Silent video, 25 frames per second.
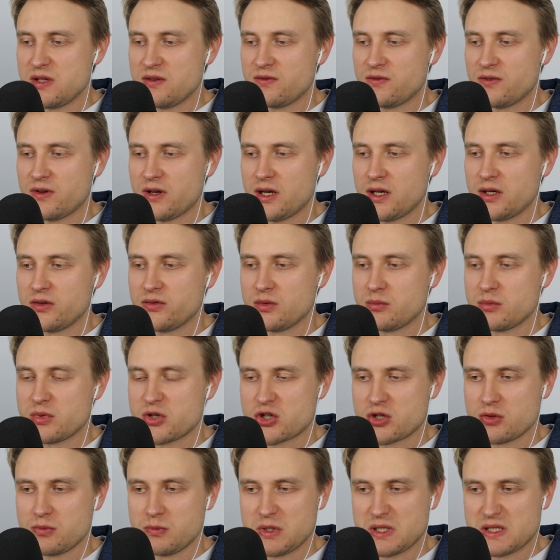b5, and
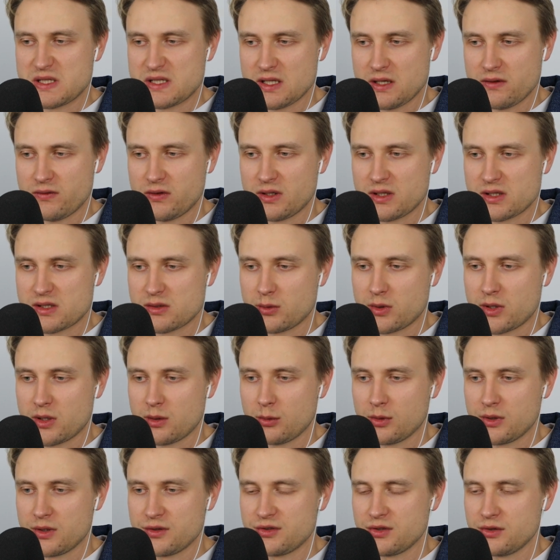bishop b7. That's what I
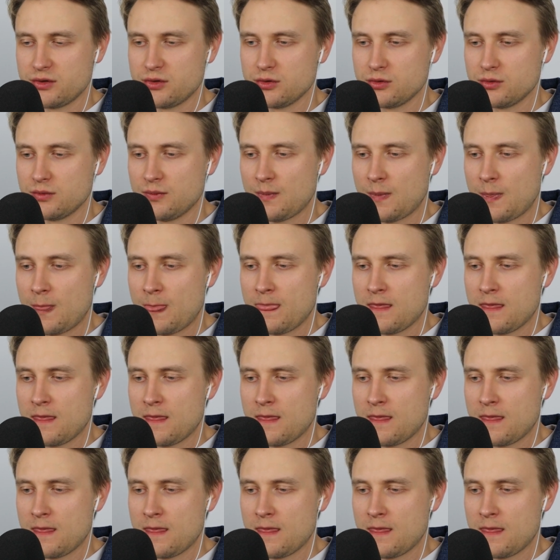wanted to do.